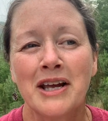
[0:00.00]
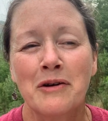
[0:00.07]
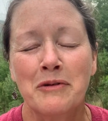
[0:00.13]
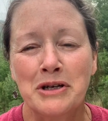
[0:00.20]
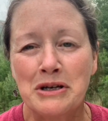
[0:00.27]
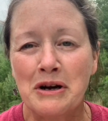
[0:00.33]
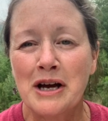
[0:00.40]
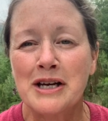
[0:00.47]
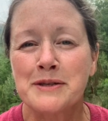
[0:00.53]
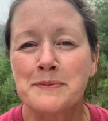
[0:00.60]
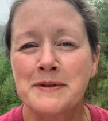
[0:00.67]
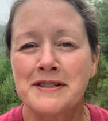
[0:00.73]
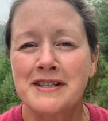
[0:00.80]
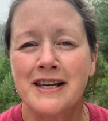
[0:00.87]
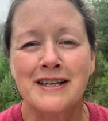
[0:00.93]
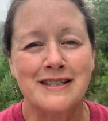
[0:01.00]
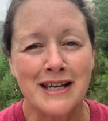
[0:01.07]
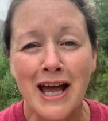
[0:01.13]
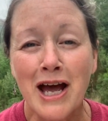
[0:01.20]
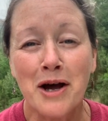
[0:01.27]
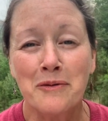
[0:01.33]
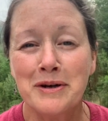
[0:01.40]
when your husband says,
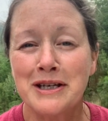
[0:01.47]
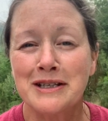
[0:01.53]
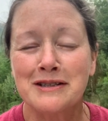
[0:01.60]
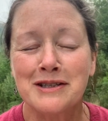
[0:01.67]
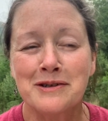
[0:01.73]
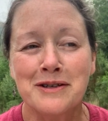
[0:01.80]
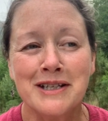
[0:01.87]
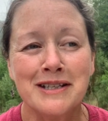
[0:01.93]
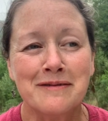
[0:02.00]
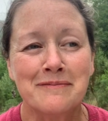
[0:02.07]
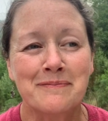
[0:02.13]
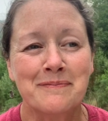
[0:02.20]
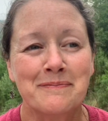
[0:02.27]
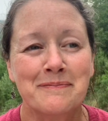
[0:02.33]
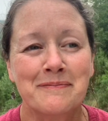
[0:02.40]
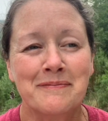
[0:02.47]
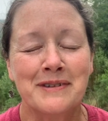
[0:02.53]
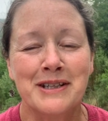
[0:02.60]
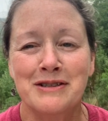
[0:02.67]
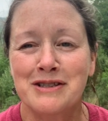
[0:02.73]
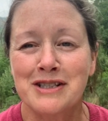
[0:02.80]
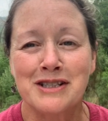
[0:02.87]
yeah, we can do it,
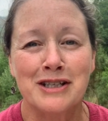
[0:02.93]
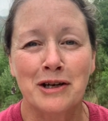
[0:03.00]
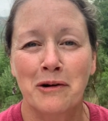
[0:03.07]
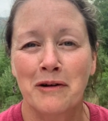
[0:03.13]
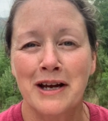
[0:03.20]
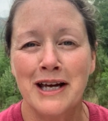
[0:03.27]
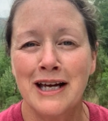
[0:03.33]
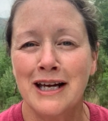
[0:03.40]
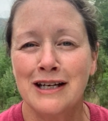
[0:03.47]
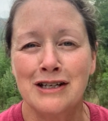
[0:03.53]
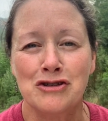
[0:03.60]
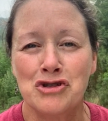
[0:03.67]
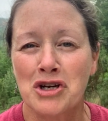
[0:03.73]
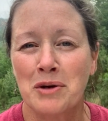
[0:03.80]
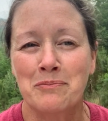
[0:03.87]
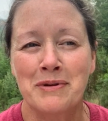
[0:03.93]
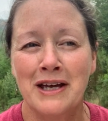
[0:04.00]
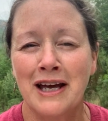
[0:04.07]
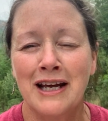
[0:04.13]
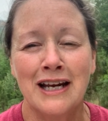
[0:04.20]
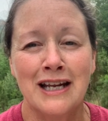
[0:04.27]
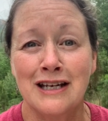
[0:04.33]
you just agree and you jump
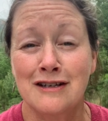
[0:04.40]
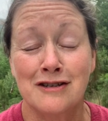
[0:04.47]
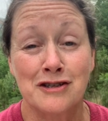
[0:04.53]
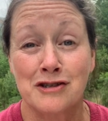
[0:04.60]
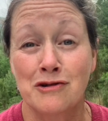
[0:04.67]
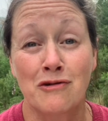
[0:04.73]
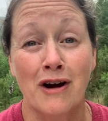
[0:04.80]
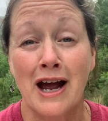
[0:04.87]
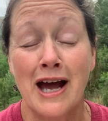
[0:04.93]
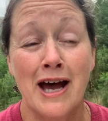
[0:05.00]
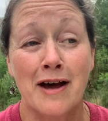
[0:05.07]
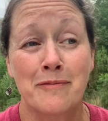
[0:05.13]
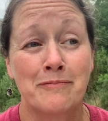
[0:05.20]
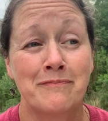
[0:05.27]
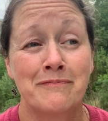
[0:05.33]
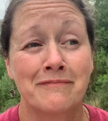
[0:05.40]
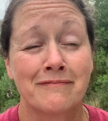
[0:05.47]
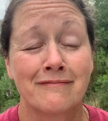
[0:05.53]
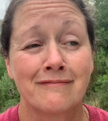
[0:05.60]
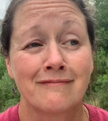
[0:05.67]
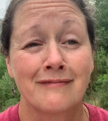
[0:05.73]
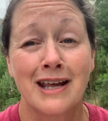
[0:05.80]
in and you just grab
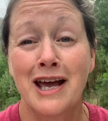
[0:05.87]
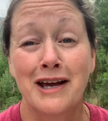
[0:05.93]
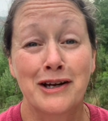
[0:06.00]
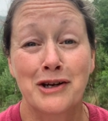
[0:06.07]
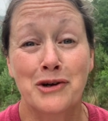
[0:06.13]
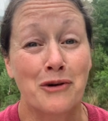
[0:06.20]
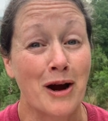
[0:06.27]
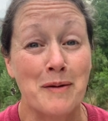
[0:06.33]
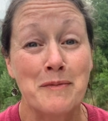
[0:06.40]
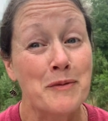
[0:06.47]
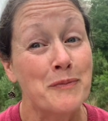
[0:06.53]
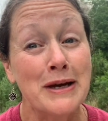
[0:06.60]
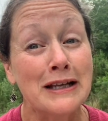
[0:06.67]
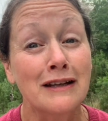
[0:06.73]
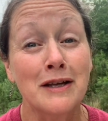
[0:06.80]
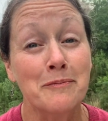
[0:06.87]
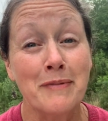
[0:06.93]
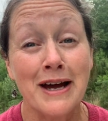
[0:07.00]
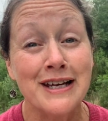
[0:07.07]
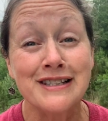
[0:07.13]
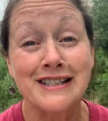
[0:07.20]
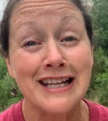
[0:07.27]
the piglet
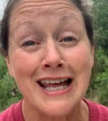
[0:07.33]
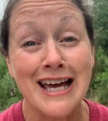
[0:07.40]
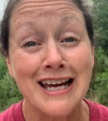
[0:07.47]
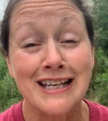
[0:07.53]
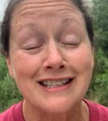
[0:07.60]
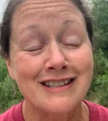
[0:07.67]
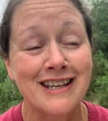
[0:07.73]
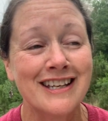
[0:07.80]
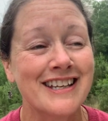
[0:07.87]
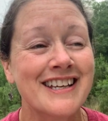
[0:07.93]
by its legs.